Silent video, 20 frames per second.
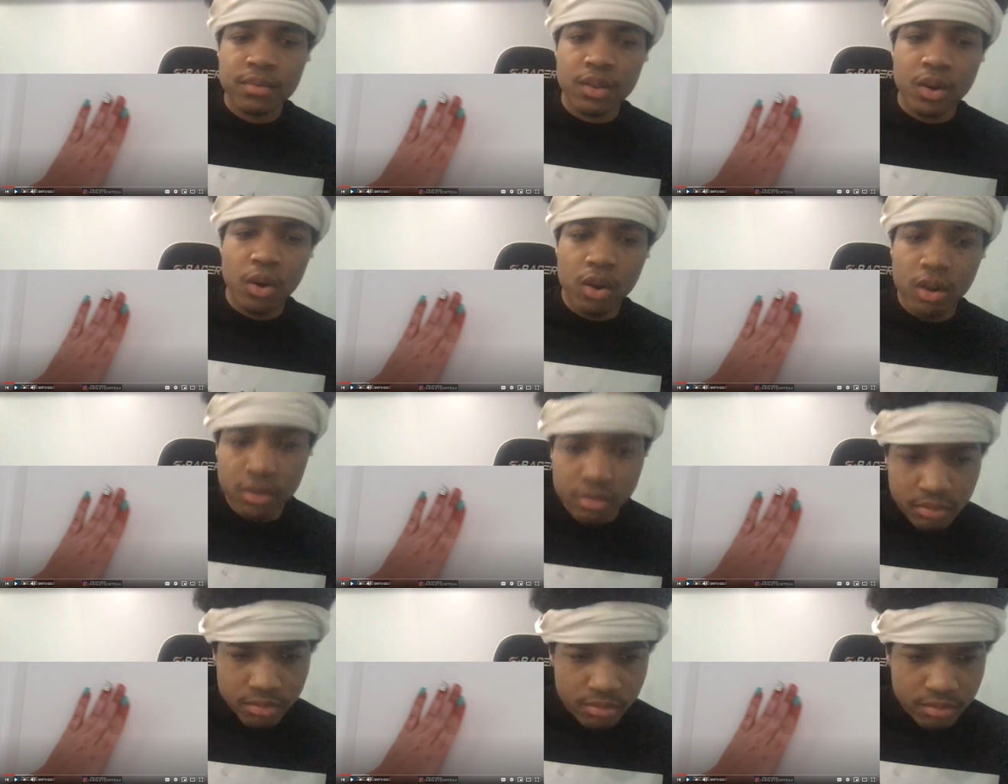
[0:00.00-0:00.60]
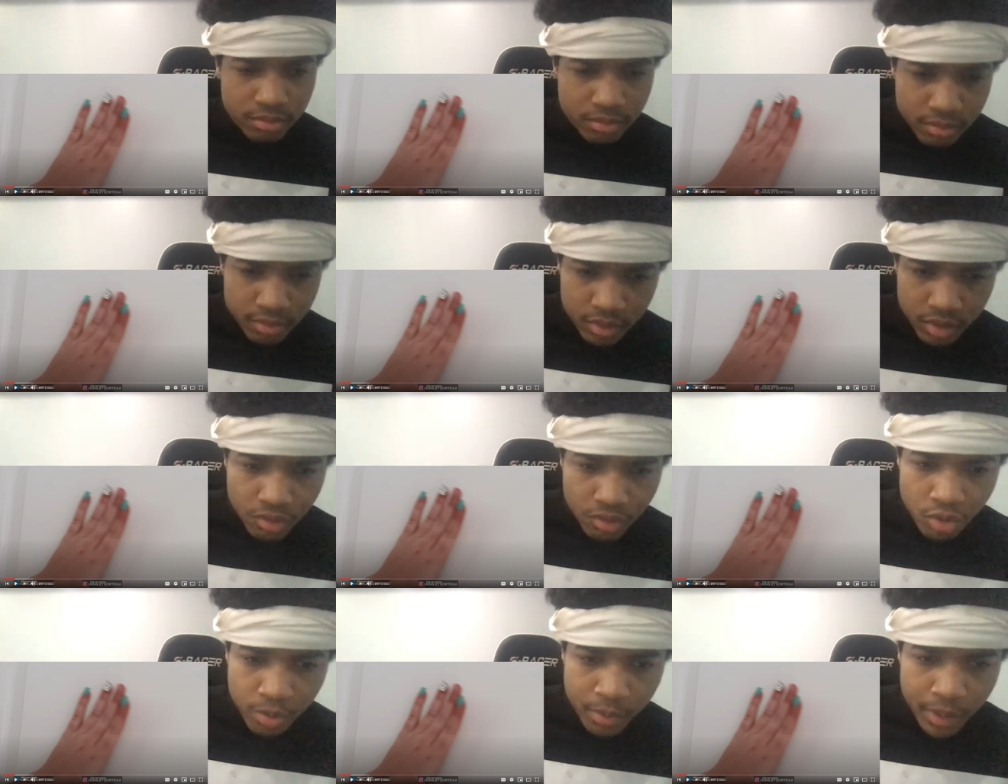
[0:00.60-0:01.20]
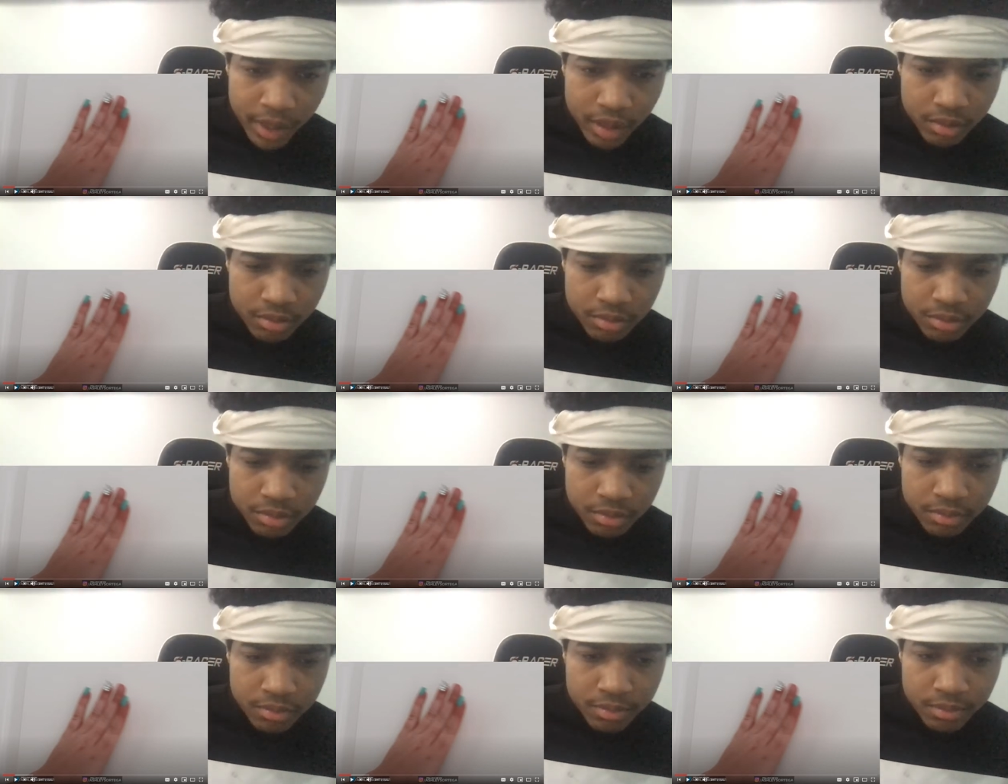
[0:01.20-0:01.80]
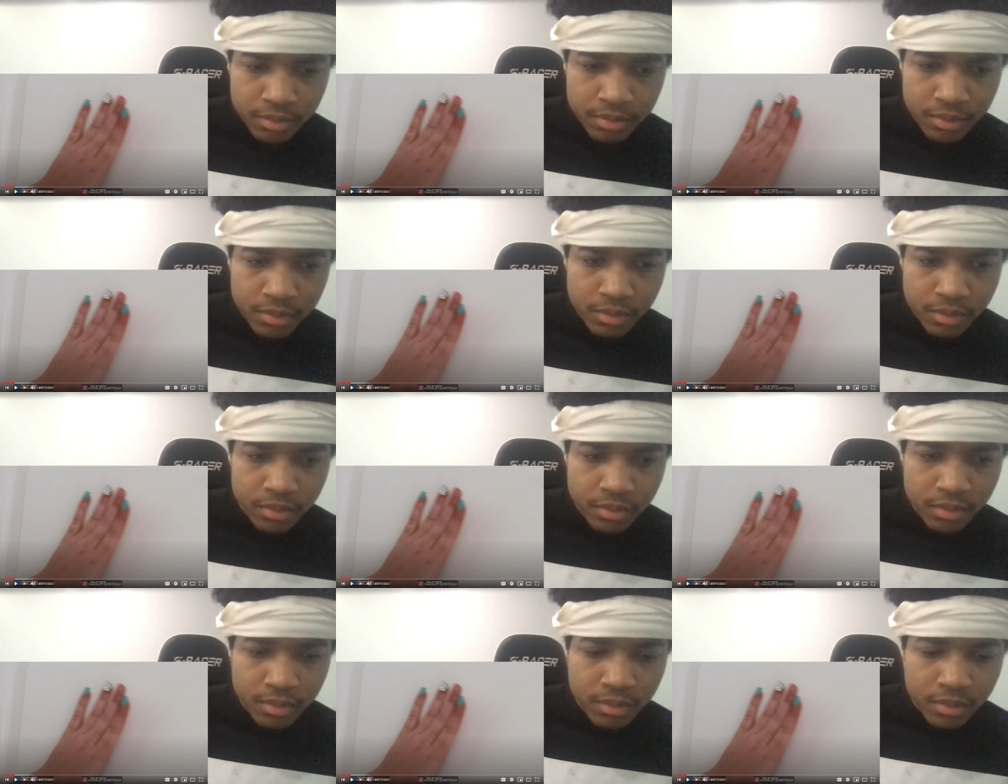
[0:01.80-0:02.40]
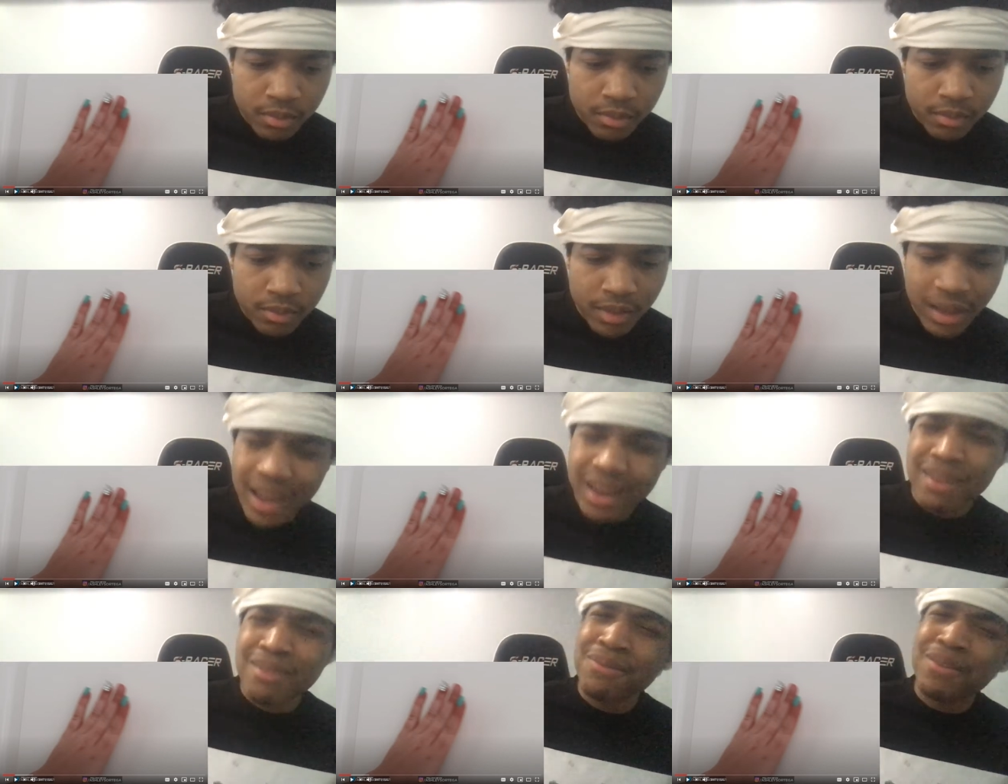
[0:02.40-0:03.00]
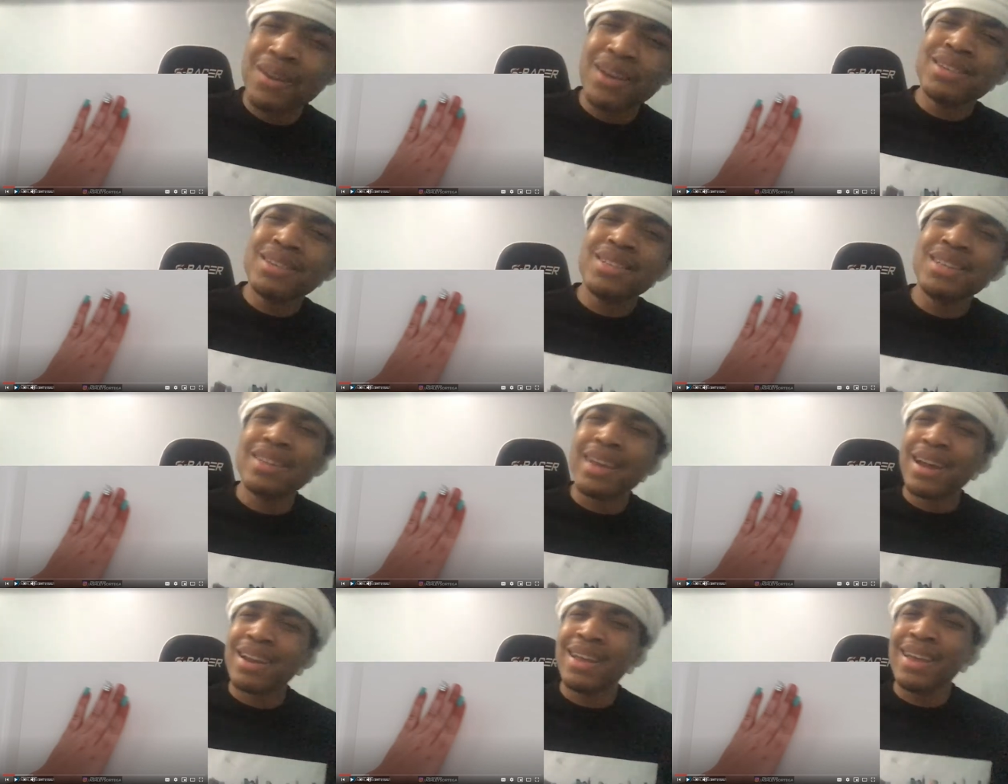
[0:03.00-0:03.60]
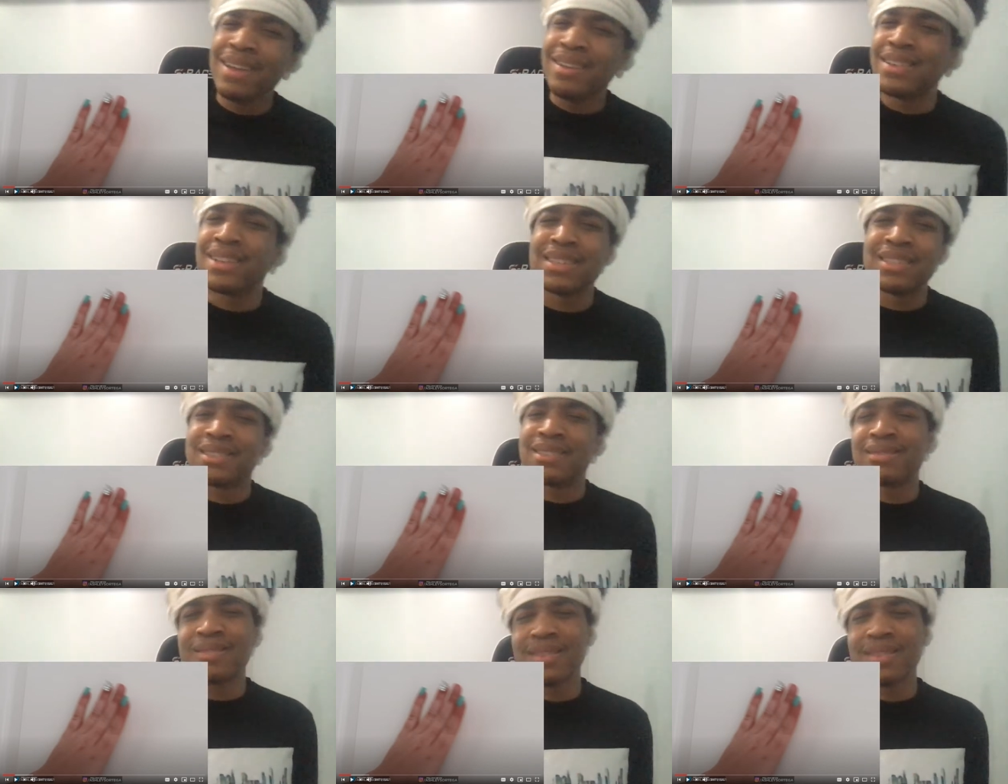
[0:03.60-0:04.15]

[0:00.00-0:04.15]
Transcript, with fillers: or roommate. How the fuck is he not hitting this?